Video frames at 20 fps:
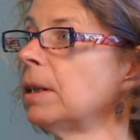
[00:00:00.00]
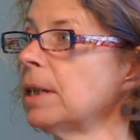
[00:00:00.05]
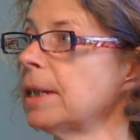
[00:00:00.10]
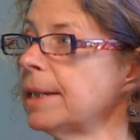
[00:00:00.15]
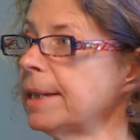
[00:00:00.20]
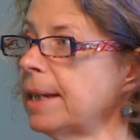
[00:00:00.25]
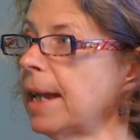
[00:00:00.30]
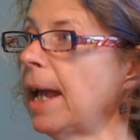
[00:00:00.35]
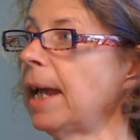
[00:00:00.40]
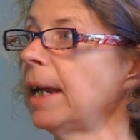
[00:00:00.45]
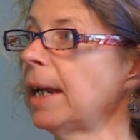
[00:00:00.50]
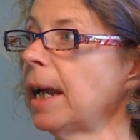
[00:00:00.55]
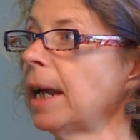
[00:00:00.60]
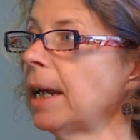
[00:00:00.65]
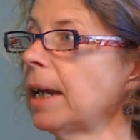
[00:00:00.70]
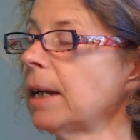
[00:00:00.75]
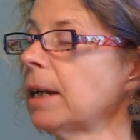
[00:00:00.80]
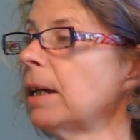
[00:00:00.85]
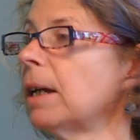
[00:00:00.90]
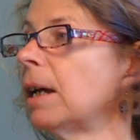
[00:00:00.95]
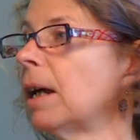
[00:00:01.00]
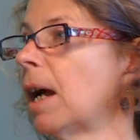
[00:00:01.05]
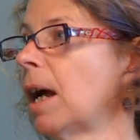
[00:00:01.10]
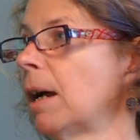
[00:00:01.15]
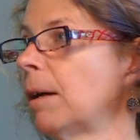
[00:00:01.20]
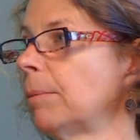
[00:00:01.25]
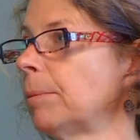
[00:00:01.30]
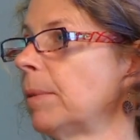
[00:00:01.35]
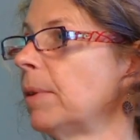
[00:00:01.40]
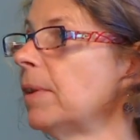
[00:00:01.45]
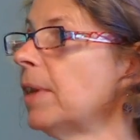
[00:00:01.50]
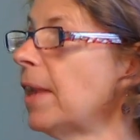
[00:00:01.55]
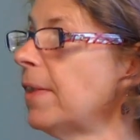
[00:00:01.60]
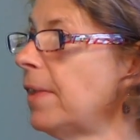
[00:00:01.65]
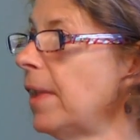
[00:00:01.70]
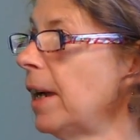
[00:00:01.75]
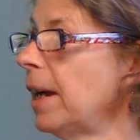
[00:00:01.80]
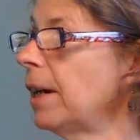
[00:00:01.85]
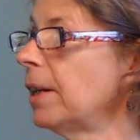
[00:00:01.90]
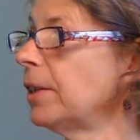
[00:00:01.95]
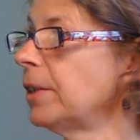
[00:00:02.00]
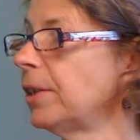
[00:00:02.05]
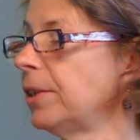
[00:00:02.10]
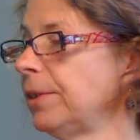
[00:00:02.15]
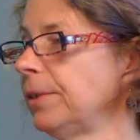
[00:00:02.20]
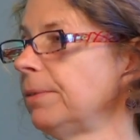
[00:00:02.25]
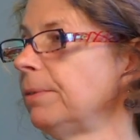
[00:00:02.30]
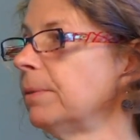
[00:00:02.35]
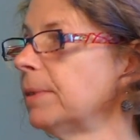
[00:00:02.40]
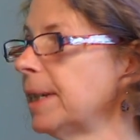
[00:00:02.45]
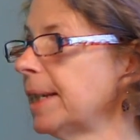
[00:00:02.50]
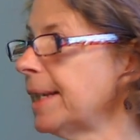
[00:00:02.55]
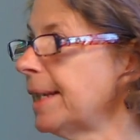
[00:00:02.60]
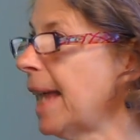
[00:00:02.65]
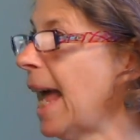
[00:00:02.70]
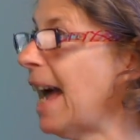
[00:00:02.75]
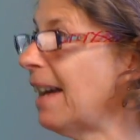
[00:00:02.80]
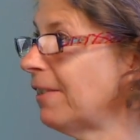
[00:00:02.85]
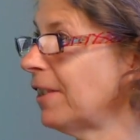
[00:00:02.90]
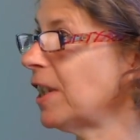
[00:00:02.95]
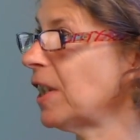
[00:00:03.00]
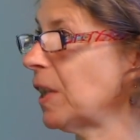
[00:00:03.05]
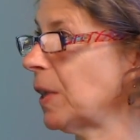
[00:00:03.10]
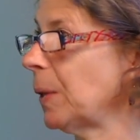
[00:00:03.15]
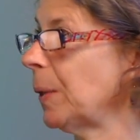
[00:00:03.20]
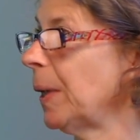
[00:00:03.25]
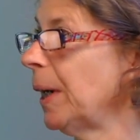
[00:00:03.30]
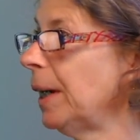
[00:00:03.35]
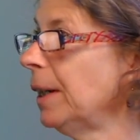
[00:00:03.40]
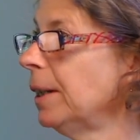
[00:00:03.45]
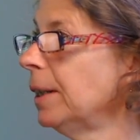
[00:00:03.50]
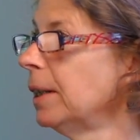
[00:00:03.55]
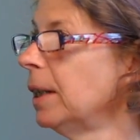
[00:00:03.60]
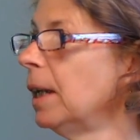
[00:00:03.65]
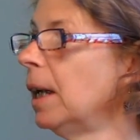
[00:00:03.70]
saying um, that their SAF store,